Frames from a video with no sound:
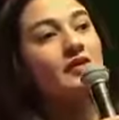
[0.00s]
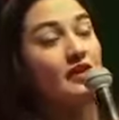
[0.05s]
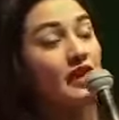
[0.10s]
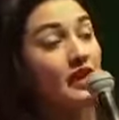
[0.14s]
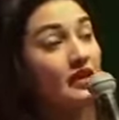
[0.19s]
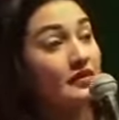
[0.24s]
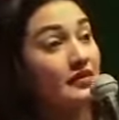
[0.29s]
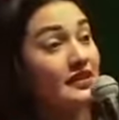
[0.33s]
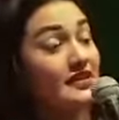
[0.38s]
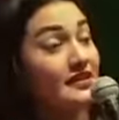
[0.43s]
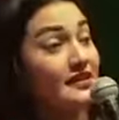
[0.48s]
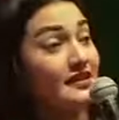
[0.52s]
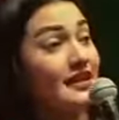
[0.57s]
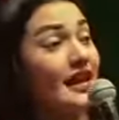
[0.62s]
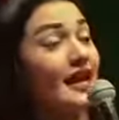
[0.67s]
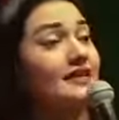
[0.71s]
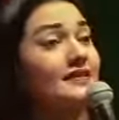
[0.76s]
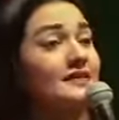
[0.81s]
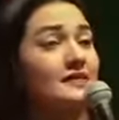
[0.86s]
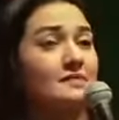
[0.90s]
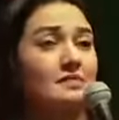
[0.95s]
the terrorist
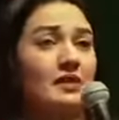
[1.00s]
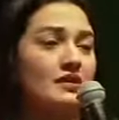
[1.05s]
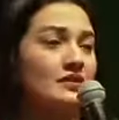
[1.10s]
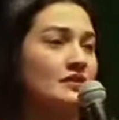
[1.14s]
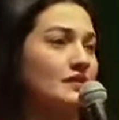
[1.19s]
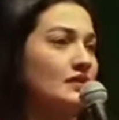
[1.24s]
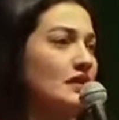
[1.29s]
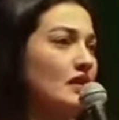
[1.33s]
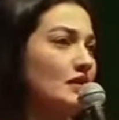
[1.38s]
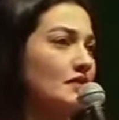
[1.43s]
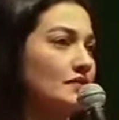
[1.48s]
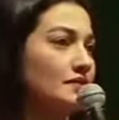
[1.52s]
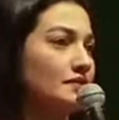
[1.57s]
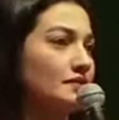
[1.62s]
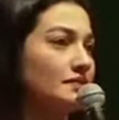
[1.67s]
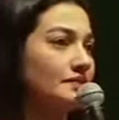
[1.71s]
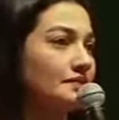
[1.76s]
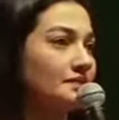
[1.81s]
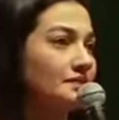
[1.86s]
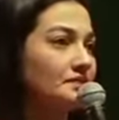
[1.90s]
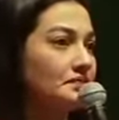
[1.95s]
attacks in Pakistan.
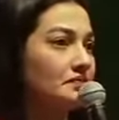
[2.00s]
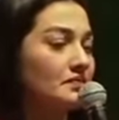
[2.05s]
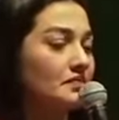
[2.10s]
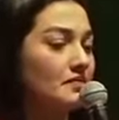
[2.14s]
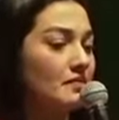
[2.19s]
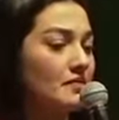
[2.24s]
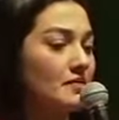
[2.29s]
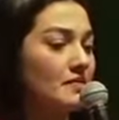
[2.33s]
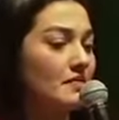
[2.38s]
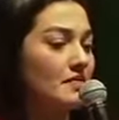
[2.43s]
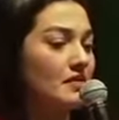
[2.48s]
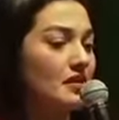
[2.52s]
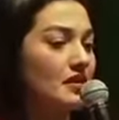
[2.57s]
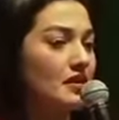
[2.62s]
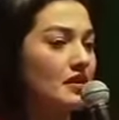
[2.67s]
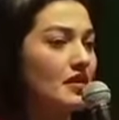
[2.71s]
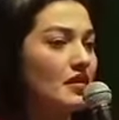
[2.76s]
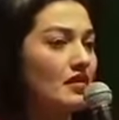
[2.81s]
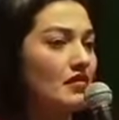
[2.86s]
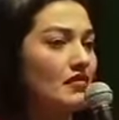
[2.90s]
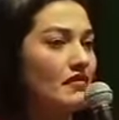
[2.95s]

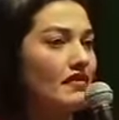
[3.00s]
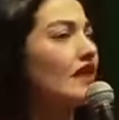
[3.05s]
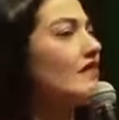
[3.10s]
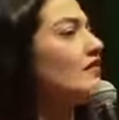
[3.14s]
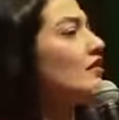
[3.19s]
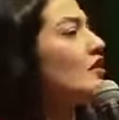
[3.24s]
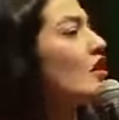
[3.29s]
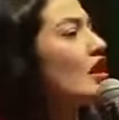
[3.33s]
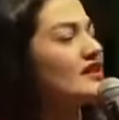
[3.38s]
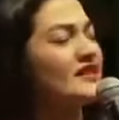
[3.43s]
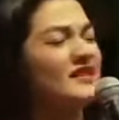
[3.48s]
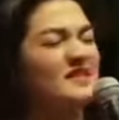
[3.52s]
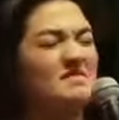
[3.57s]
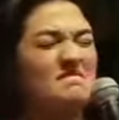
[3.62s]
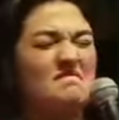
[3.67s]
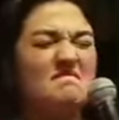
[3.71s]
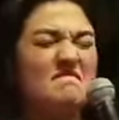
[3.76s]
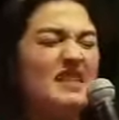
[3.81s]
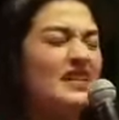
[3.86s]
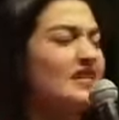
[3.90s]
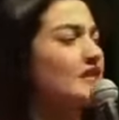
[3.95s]
We have lost
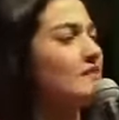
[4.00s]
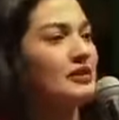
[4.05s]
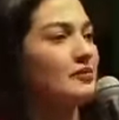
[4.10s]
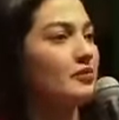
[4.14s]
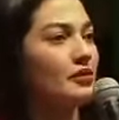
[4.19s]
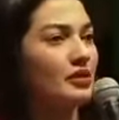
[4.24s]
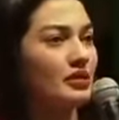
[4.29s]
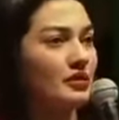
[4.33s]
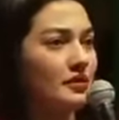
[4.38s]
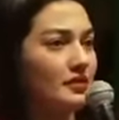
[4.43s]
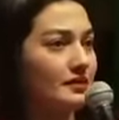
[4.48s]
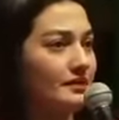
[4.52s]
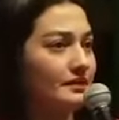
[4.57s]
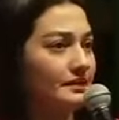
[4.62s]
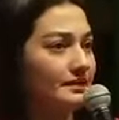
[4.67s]
many people.